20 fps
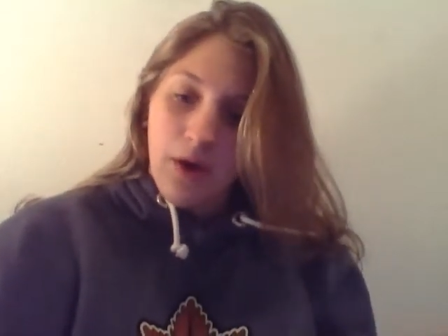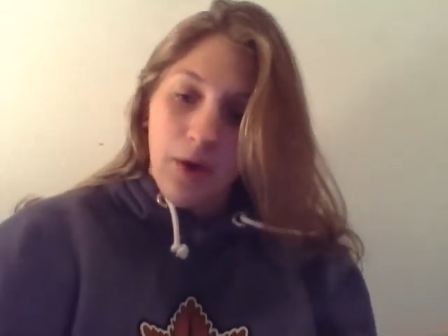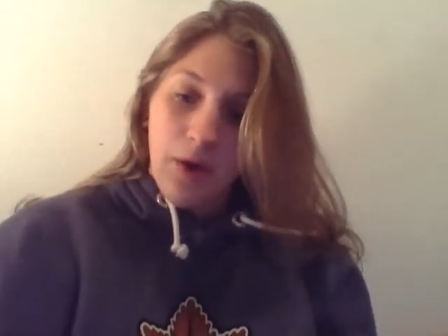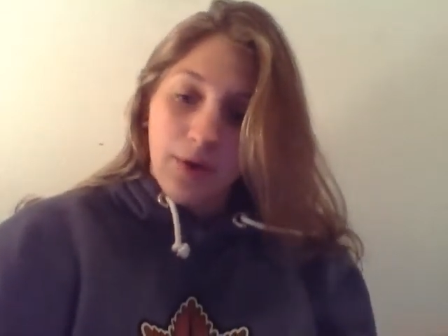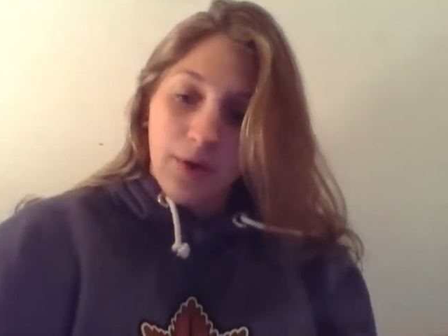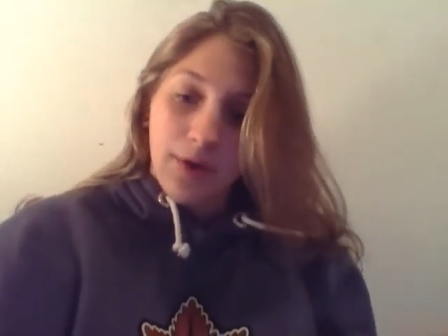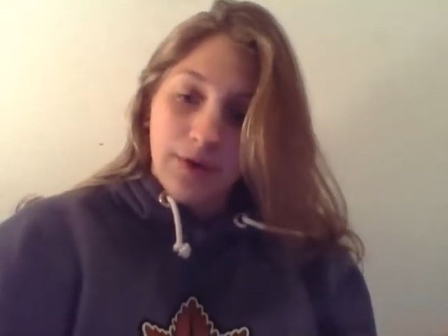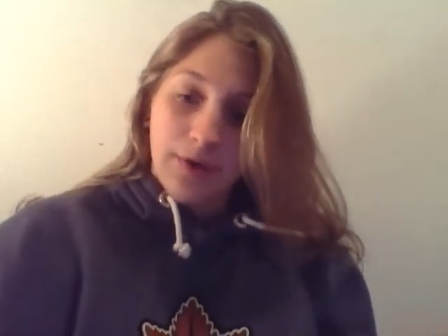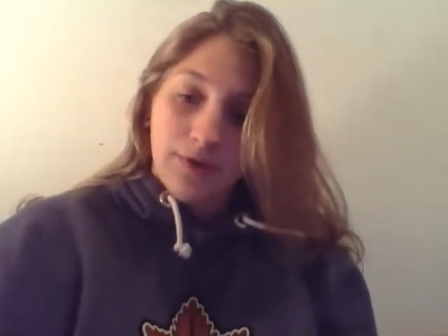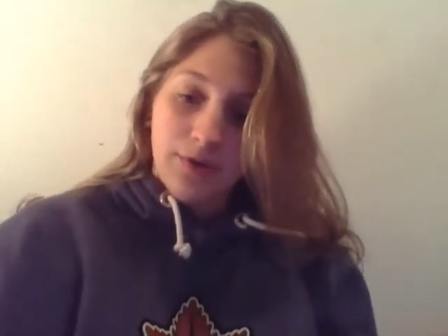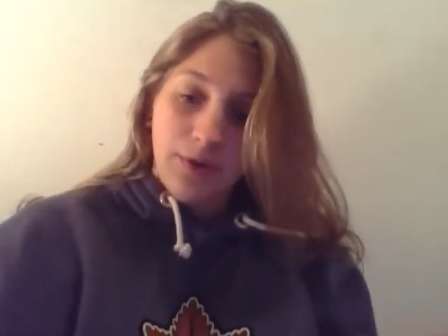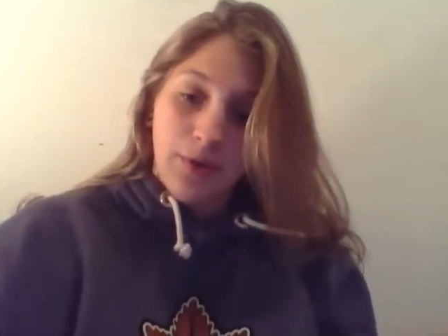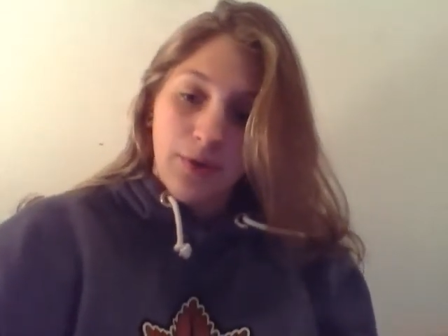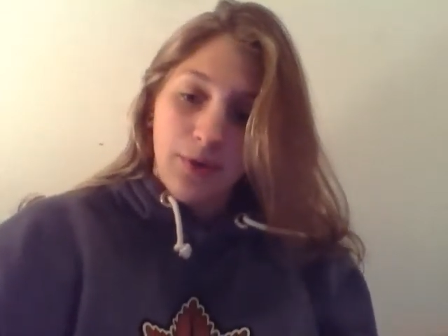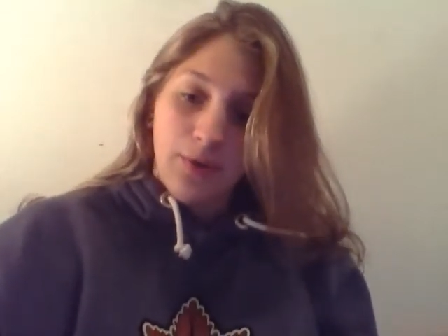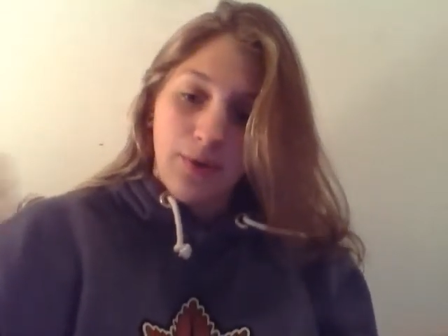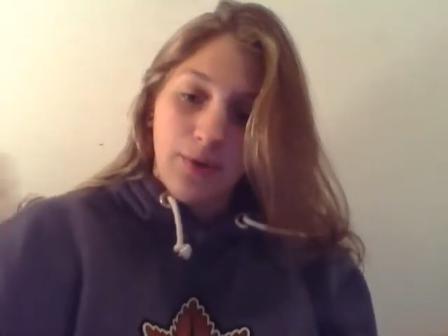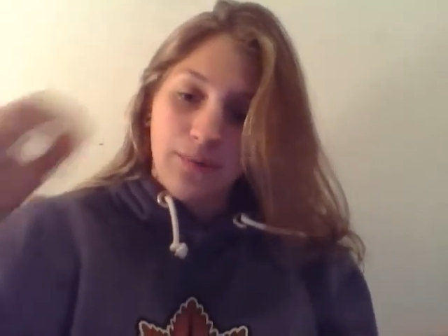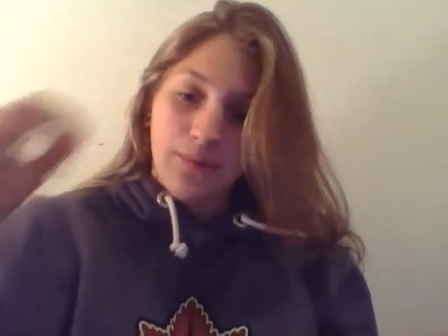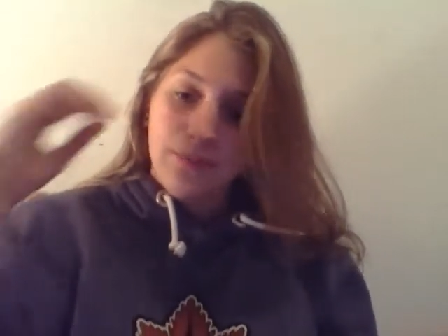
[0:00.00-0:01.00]
Okay,
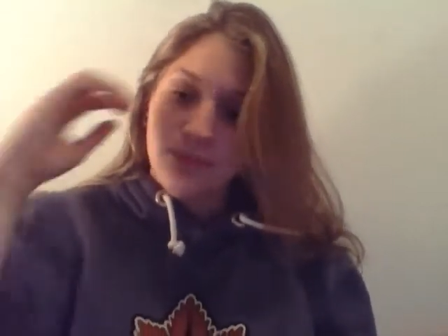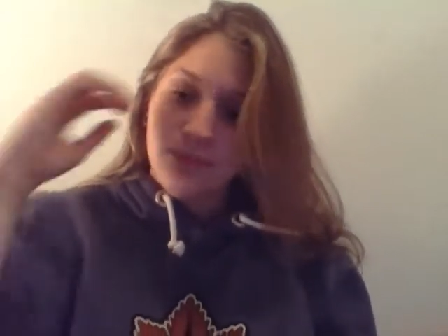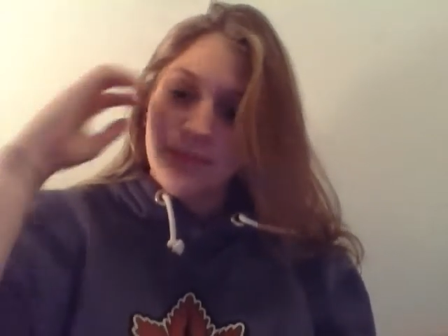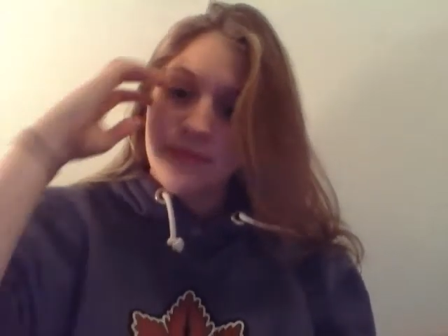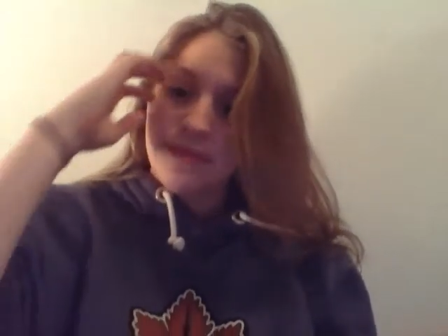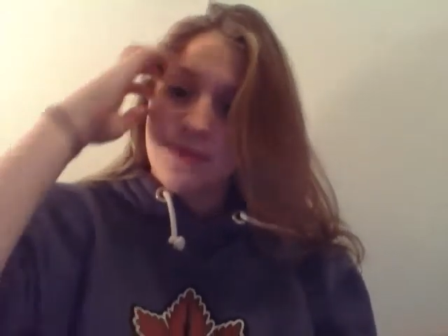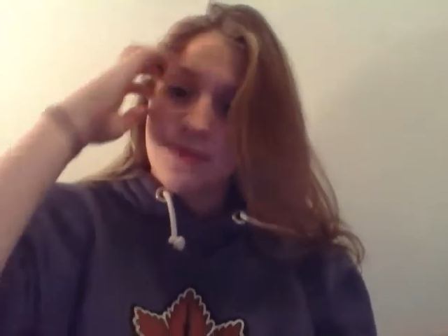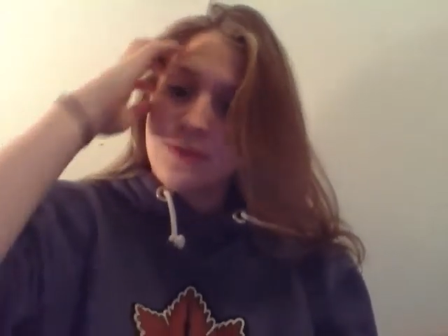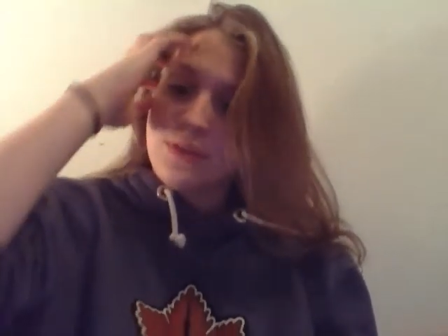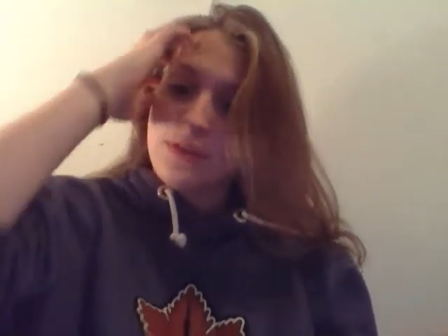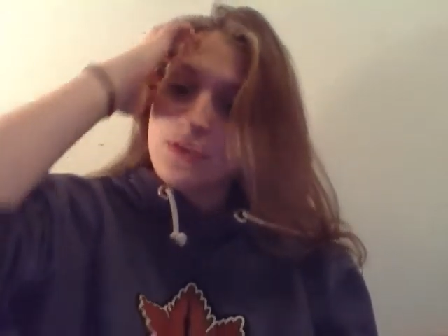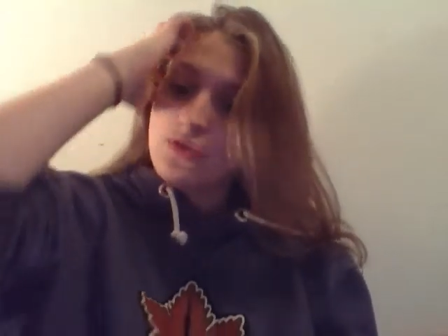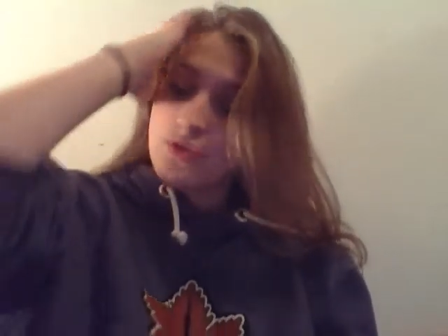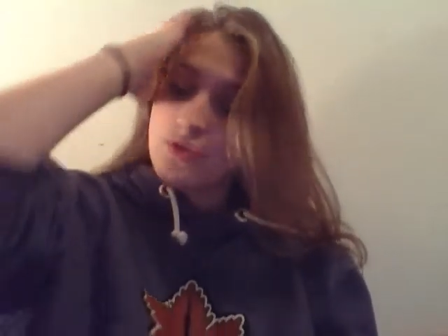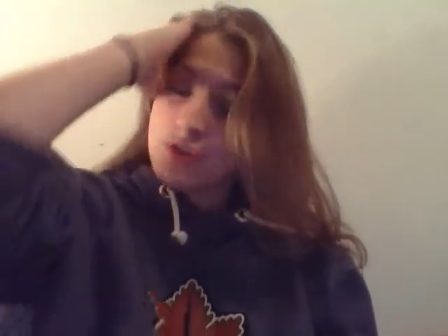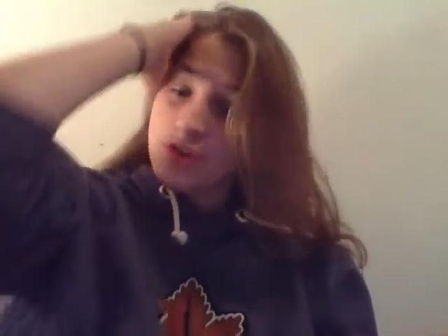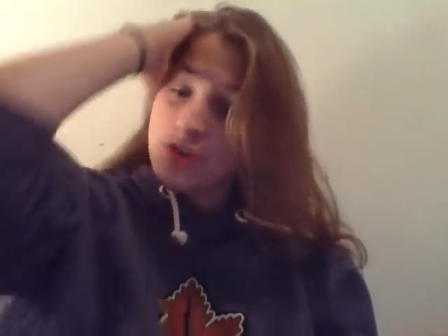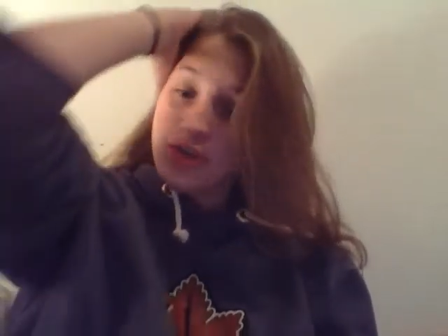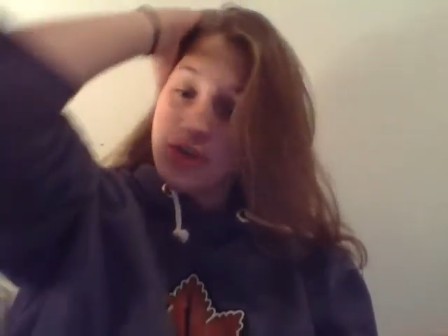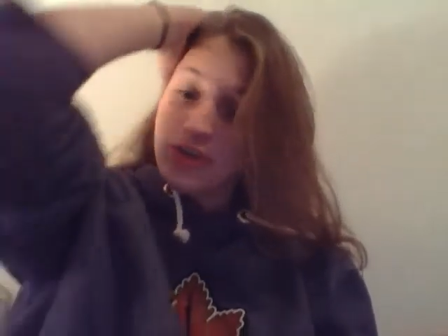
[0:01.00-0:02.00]
so the
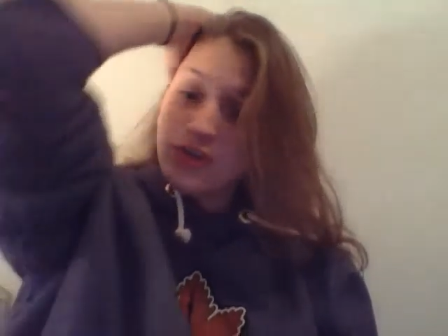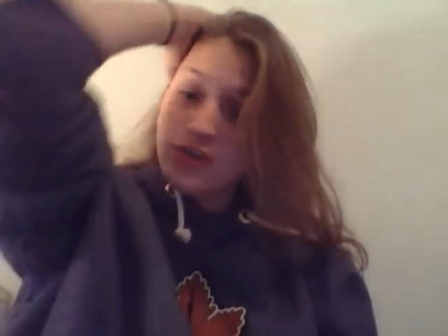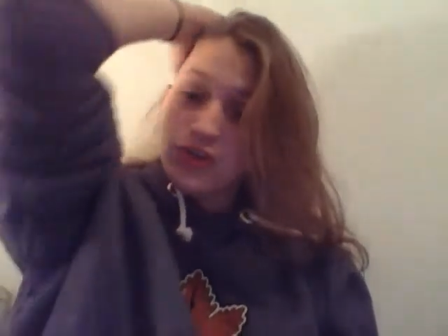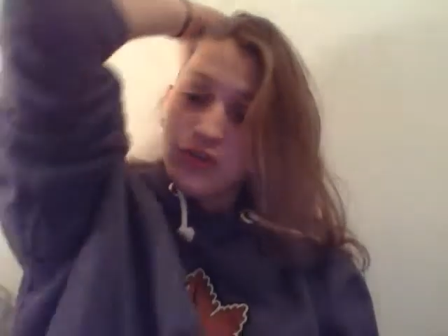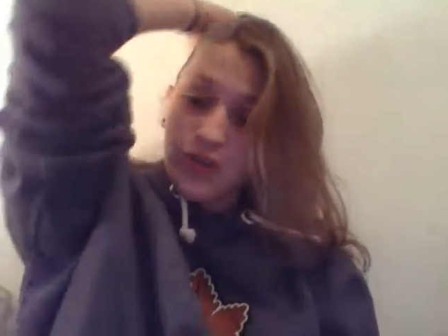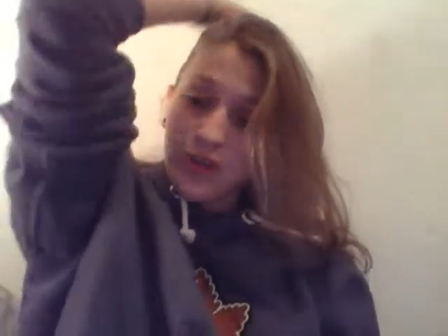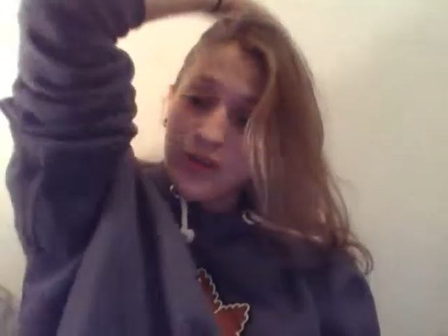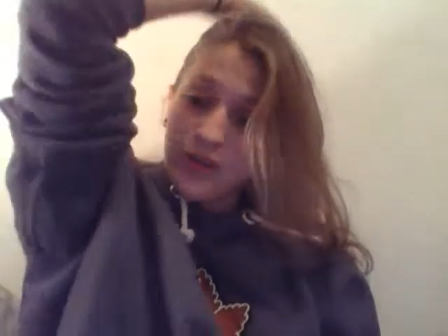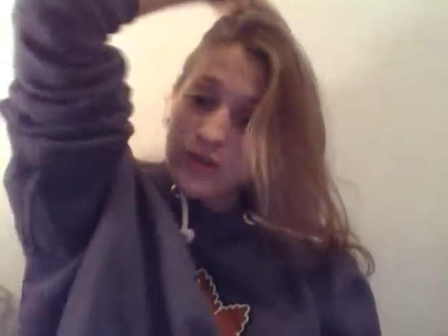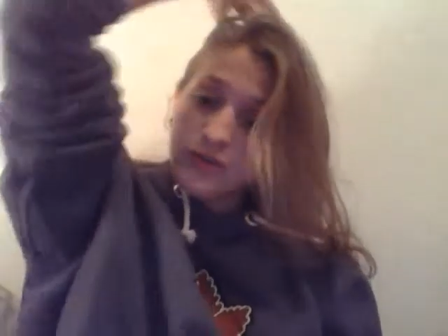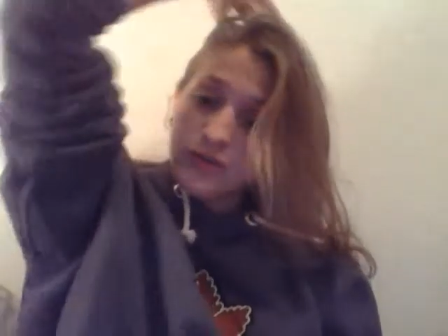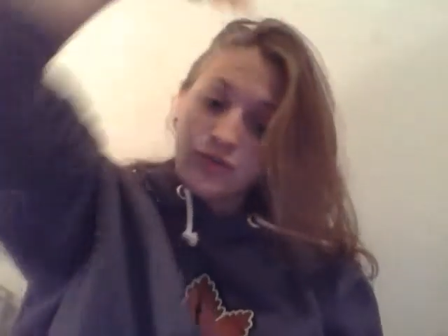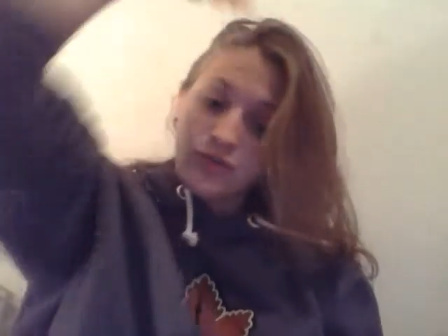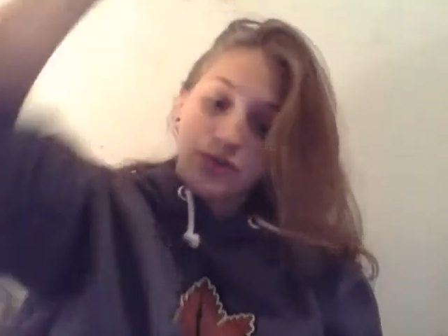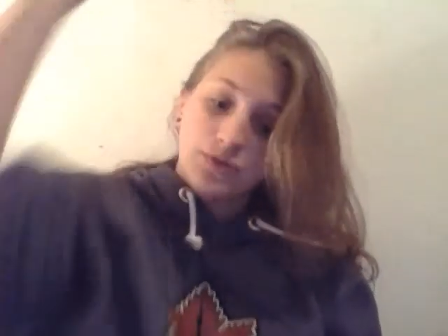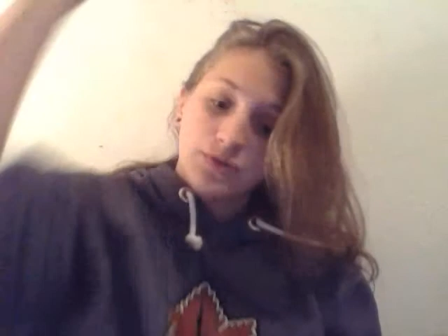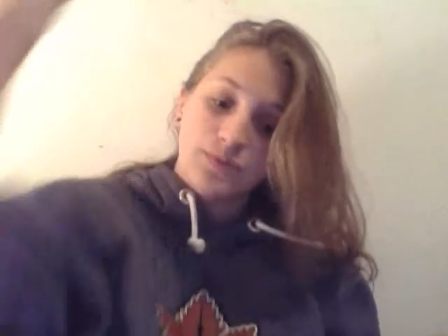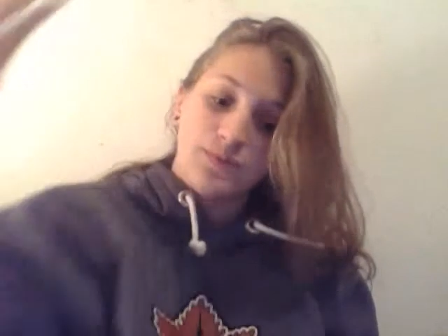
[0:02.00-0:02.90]
tradition and change.